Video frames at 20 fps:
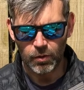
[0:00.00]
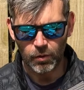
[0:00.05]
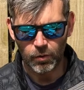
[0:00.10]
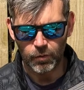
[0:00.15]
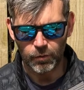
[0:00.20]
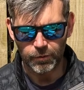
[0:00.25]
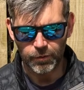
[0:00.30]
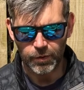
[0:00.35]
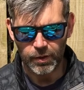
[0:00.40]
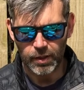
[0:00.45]

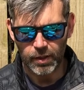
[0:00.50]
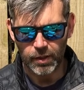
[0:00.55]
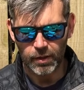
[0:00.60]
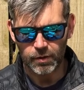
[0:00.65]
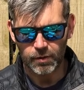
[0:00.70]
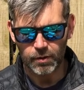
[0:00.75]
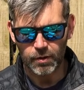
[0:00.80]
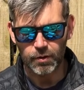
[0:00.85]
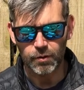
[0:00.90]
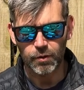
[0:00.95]
of the
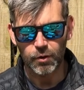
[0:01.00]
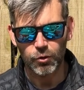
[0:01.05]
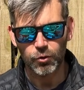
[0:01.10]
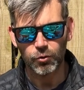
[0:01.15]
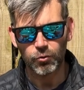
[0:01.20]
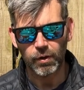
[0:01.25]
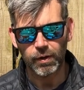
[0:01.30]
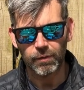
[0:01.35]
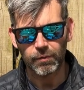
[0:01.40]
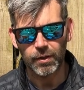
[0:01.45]

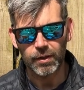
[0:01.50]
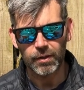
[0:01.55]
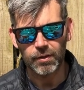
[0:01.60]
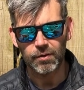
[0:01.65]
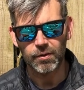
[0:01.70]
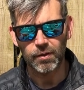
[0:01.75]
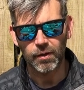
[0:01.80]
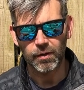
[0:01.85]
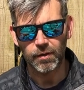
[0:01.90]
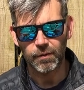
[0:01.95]
travelling
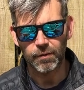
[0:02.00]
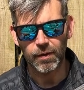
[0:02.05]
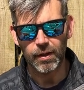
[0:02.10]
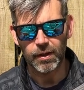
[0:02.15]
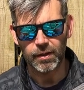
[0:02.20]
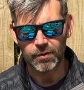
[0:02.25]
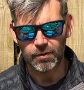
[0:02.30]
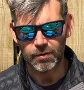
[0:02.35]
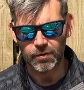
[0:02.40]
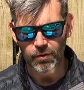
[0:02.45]
side of
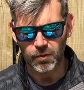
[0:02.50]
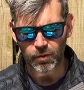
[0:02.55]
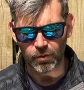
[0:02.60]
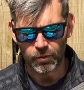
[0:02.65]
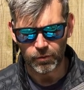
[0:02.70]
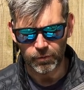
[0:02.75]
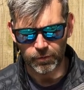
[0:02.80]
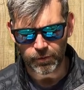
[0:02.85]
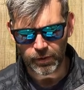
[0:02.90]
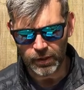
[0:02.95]
things,
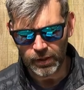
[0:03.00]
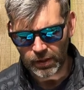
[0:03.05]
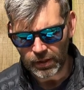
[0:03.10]
of